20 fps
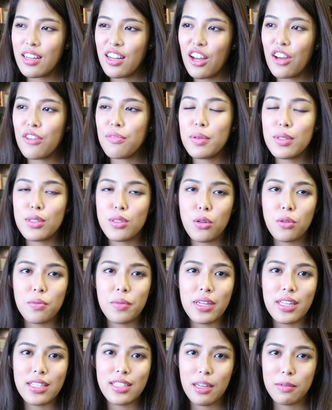I've been told
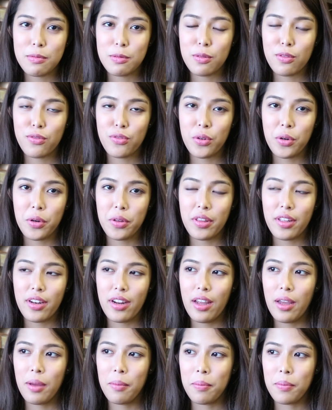many times before that
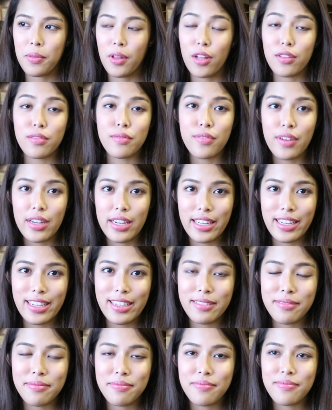I'm not
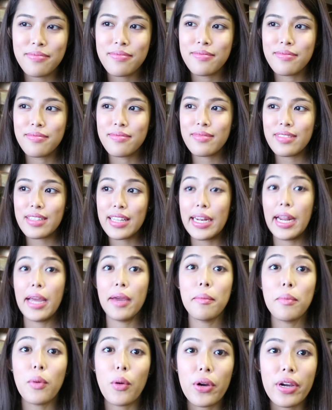funny, that I
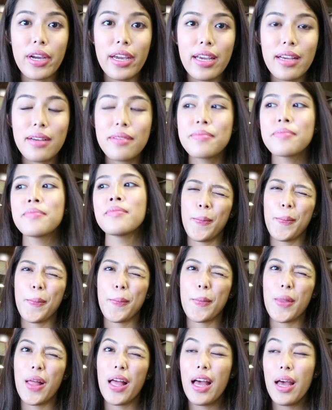am boring.
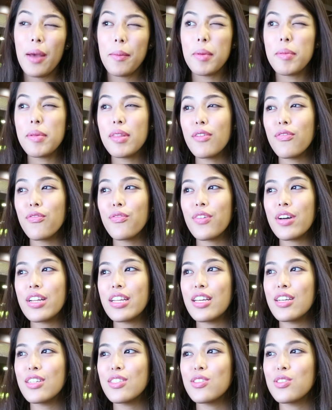Maybe the
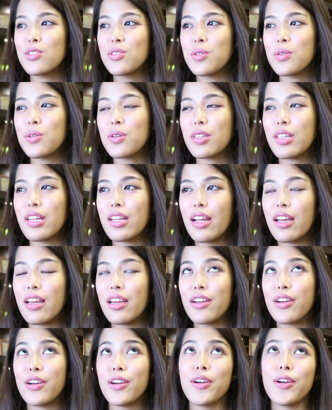funniest joke that I
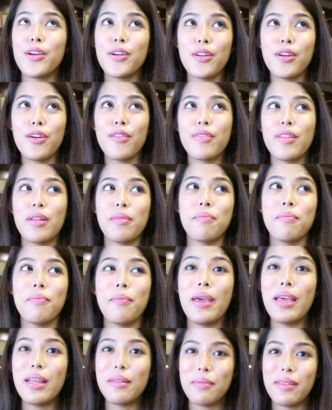heard of that
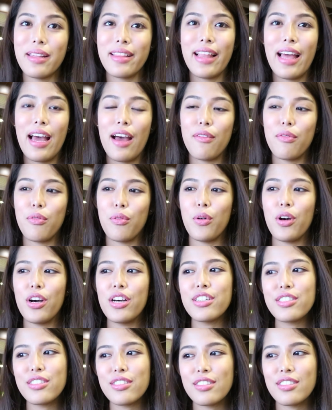made me laugh
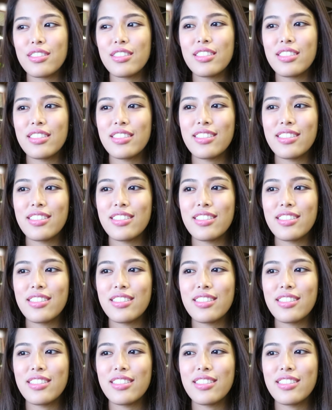was